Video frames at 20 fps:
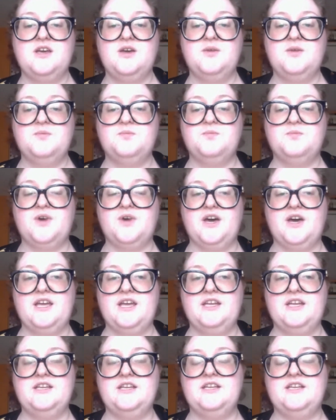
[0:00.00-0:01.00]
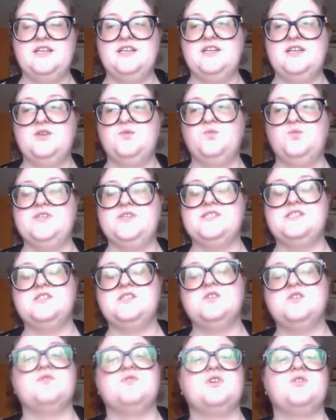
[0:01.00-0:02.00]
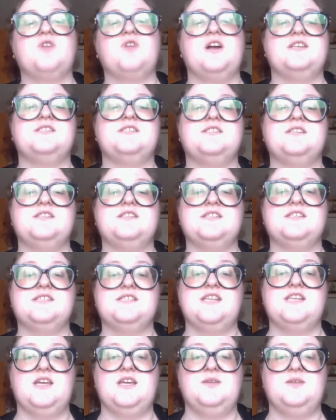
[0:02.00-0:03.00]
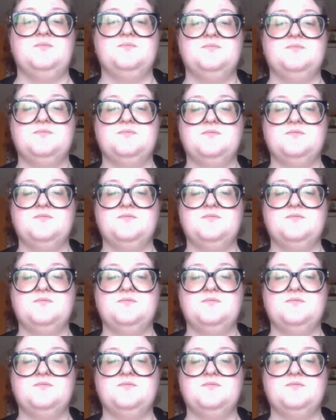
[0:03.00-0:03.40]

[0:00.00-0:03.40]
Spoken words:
But we still regress to the same